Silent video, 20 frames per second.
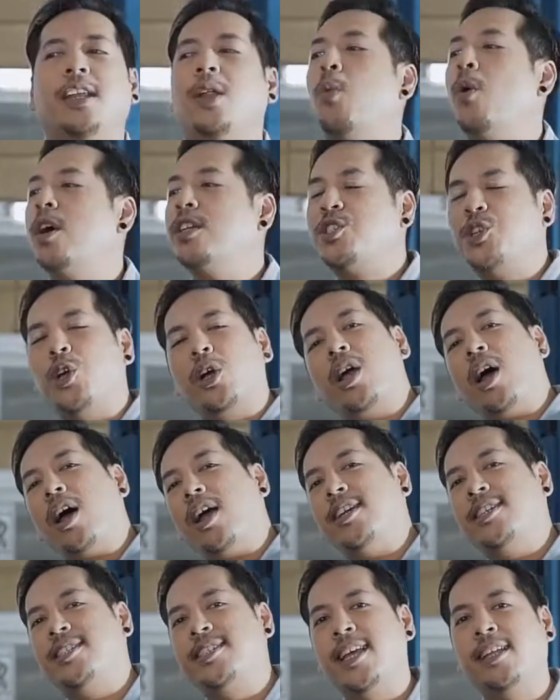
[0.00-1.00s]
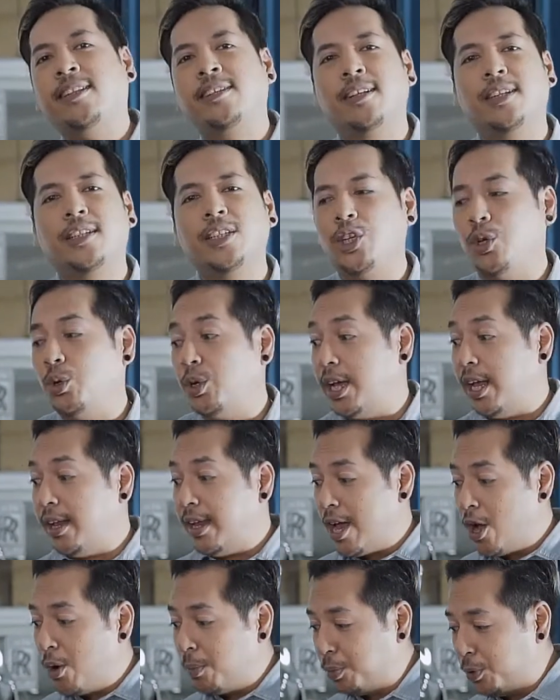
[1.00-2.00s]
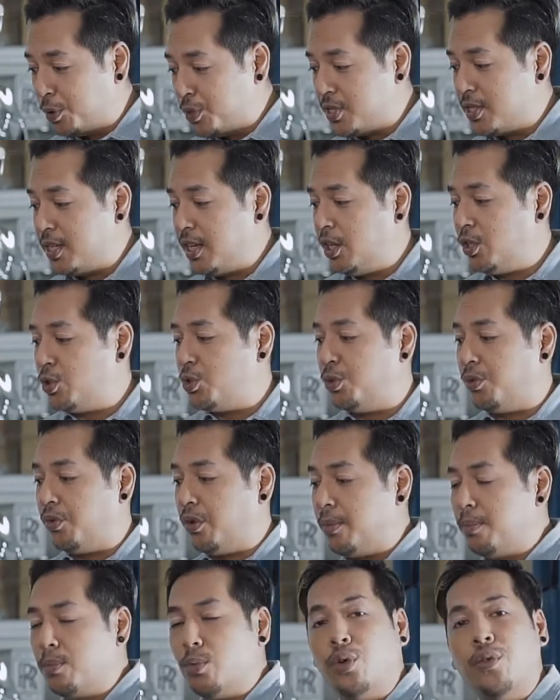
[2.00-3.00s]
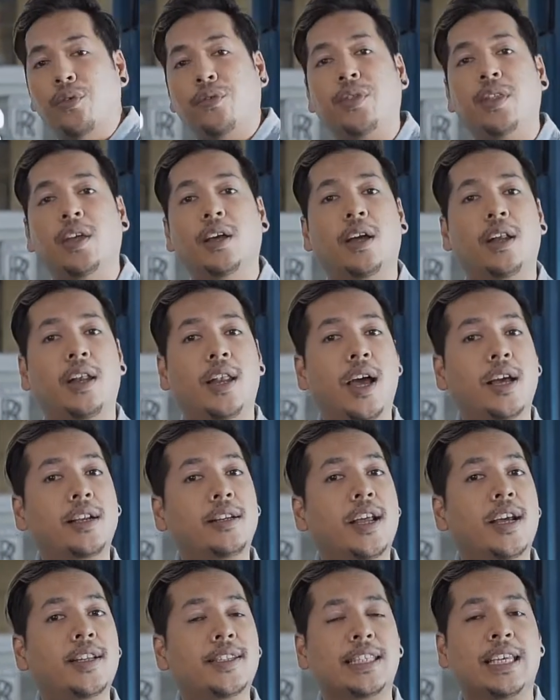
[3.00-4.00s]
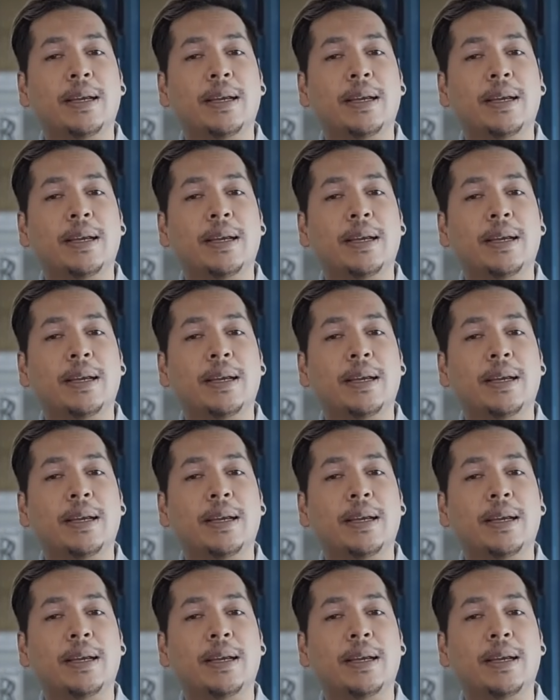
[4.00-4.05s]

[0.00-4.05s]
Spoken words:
Now once your car is settled, you can now proceed to remove the lug nuts